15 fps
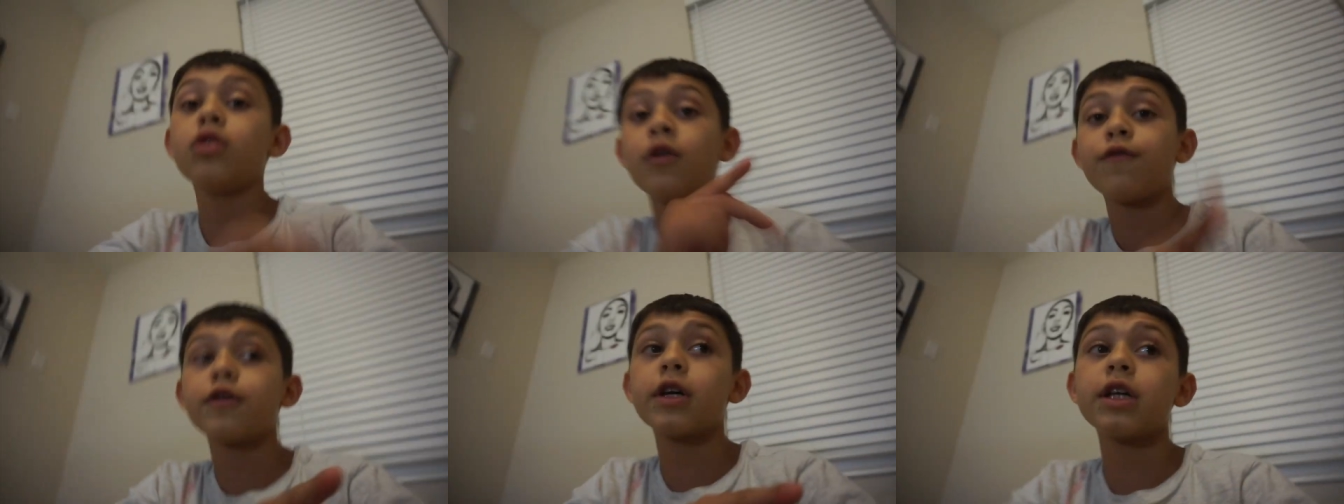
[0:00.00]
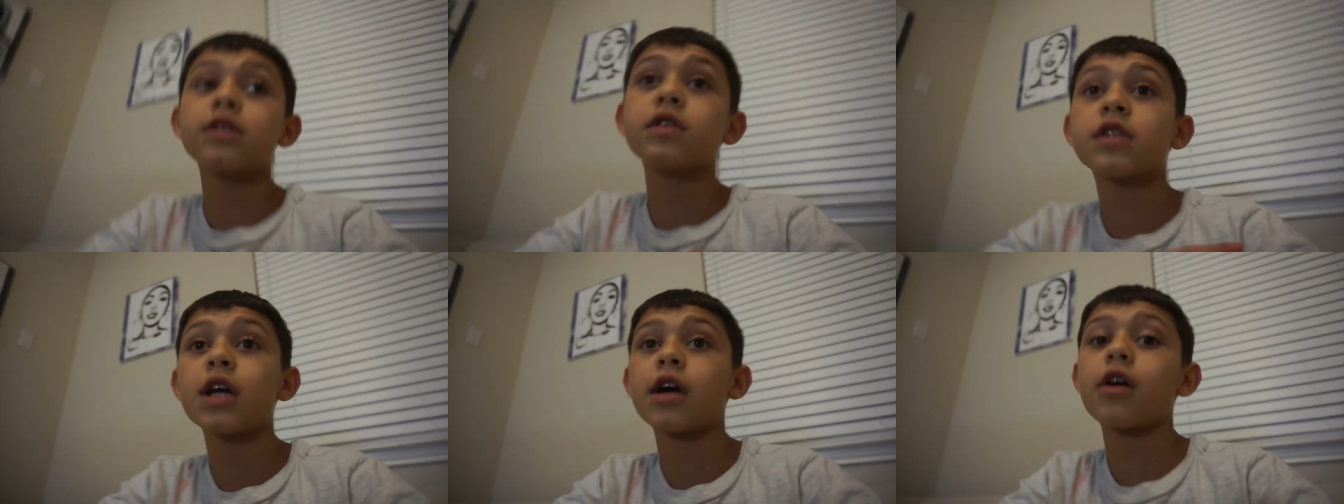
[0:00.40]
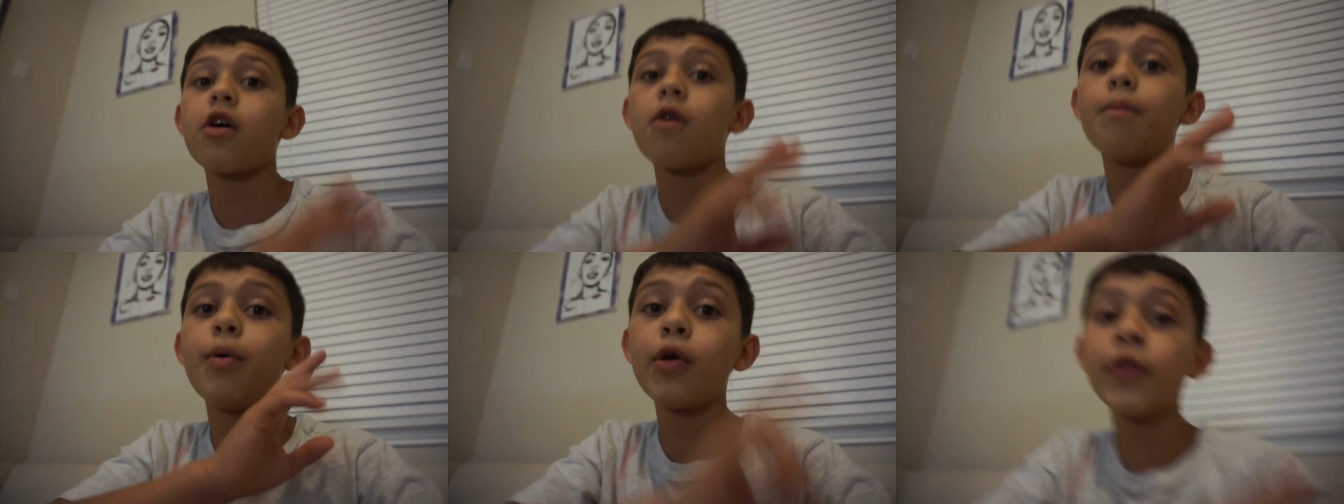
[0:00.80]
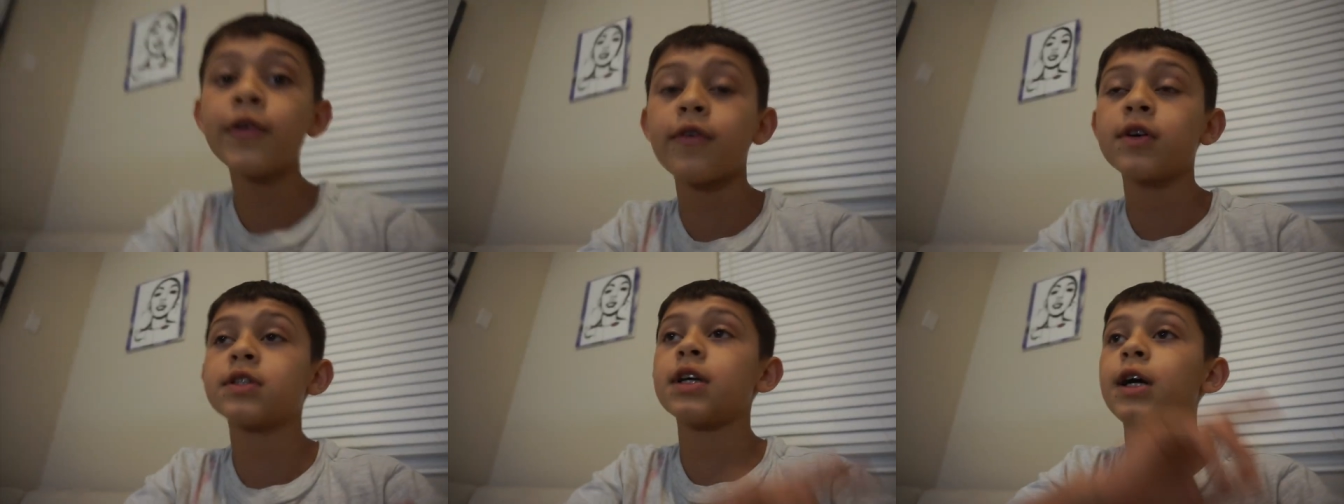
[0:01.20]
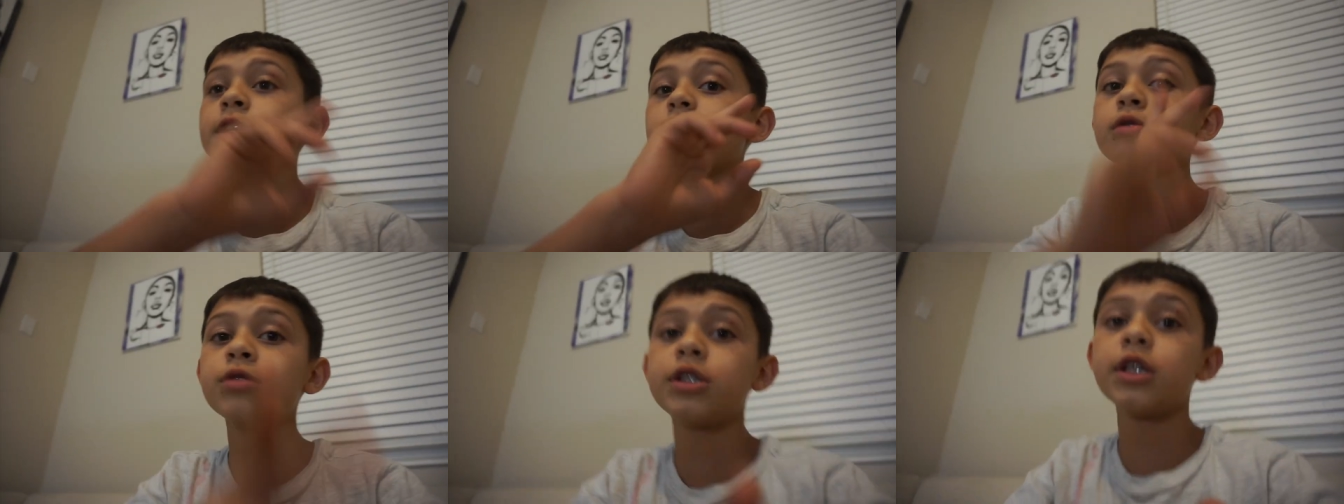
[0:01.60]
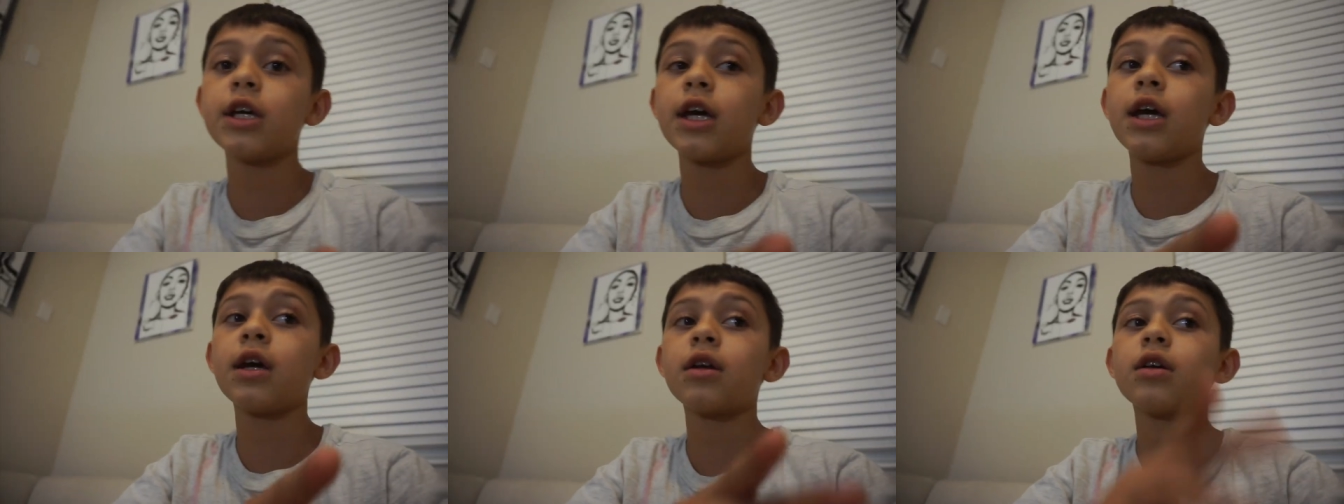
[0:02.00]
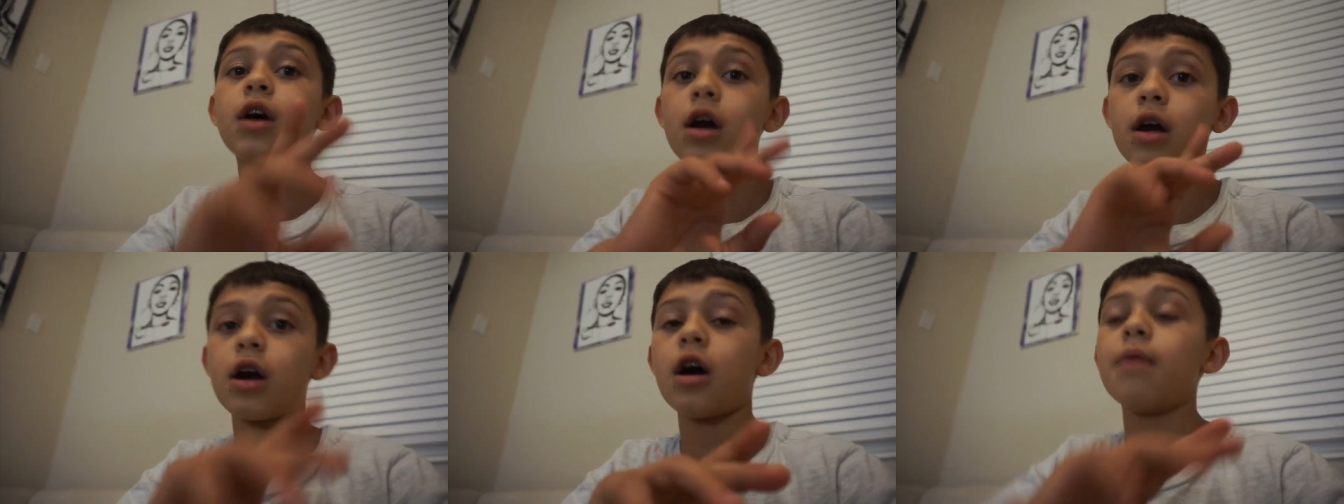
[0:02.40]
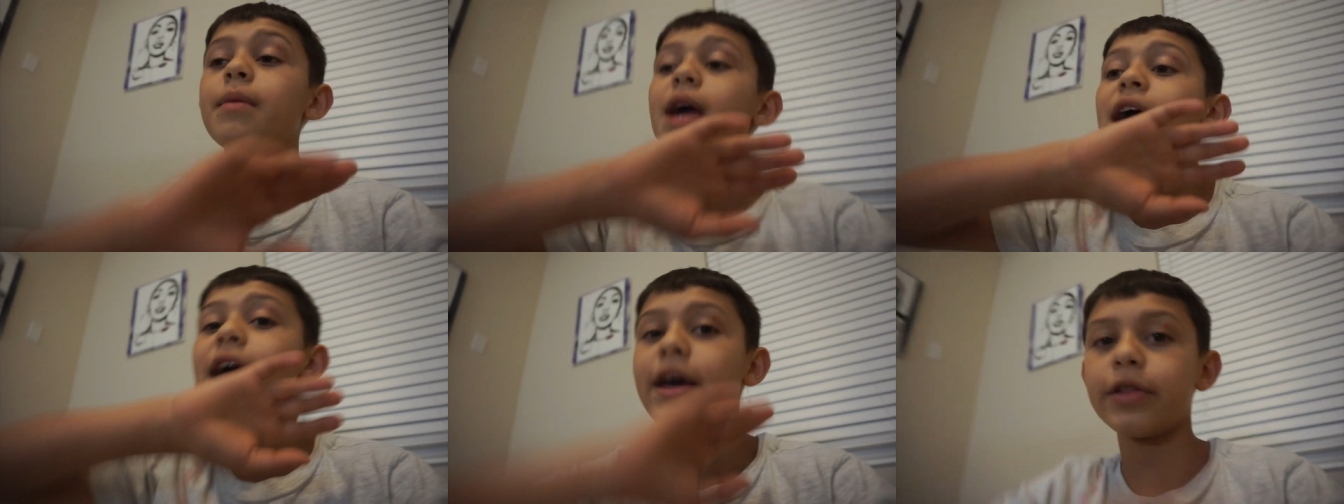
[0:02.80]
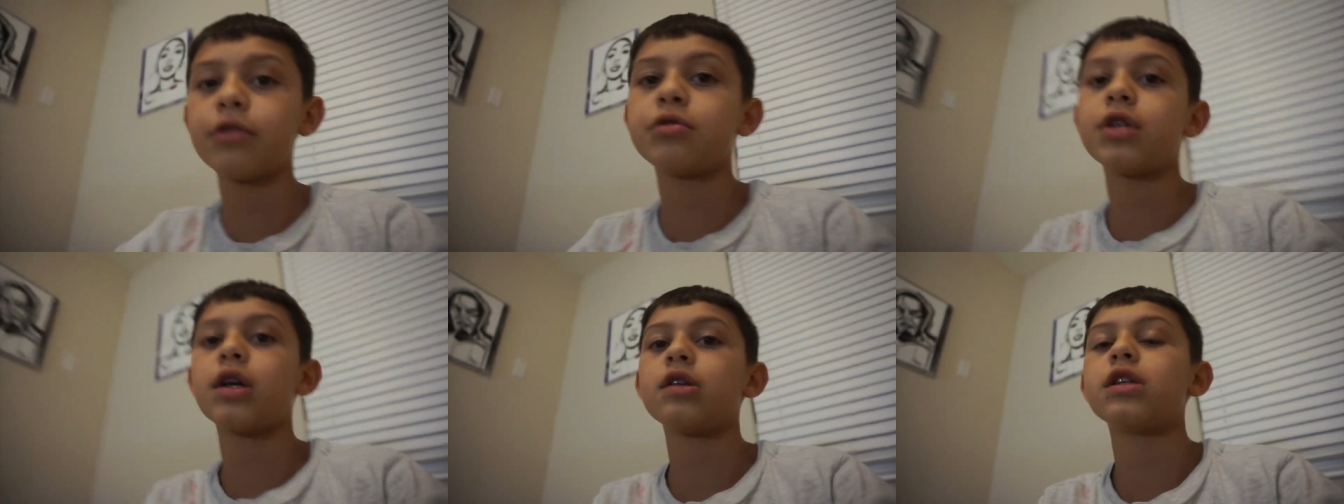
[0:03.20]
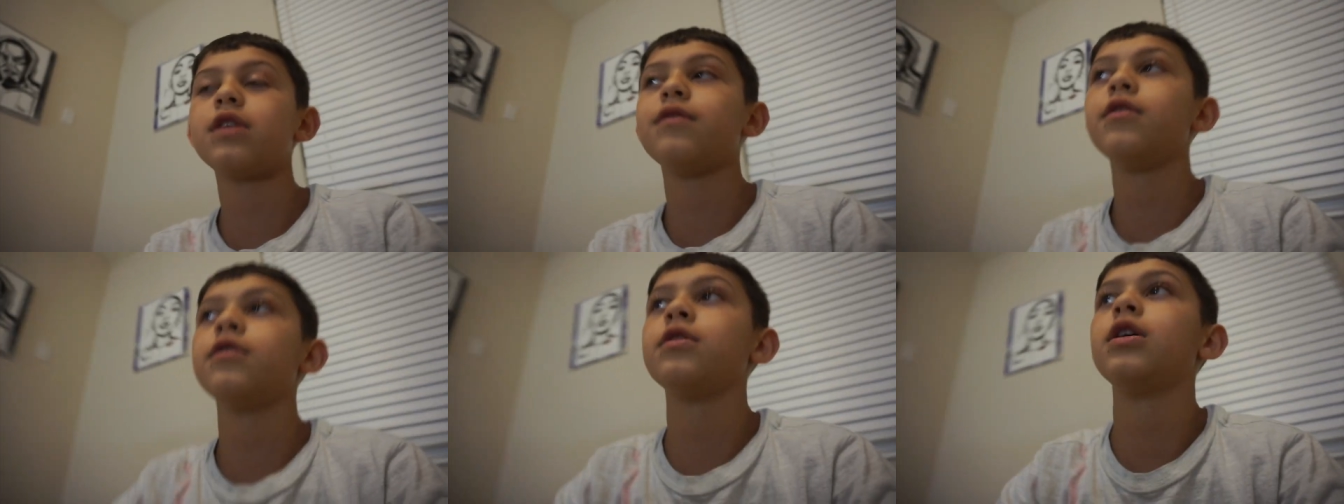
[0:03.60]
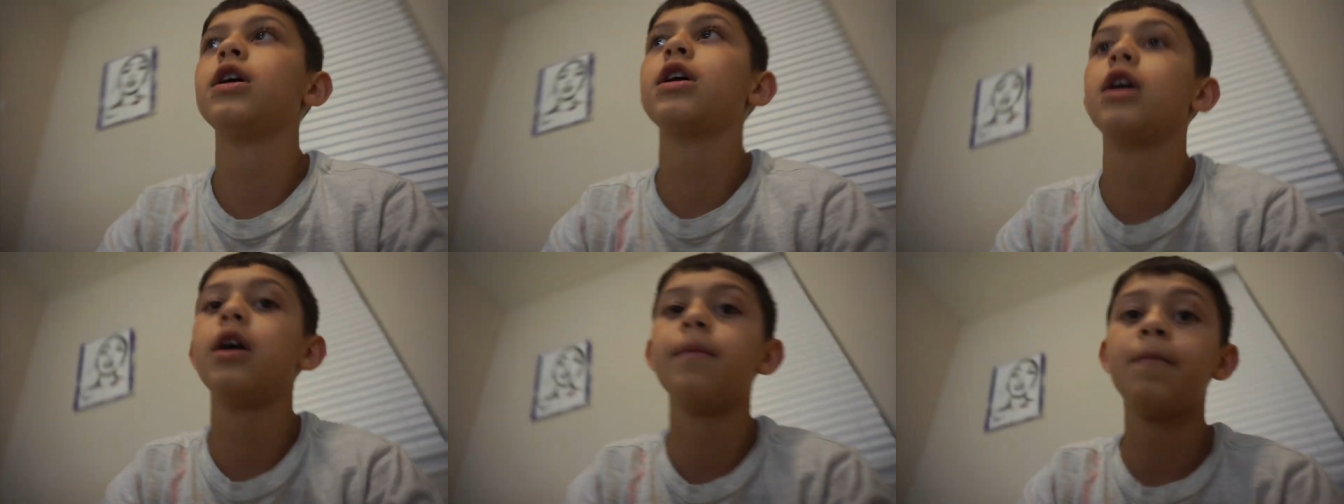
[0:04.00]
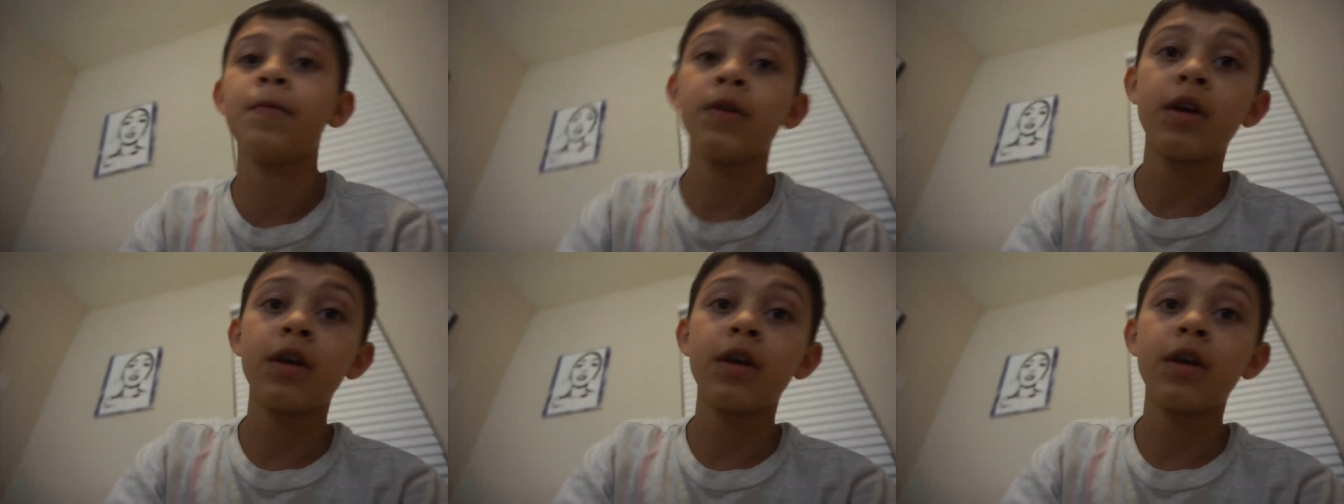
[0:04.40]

Don't forget to check out both of our sites, lucci gang dot com and luciano t v dot com.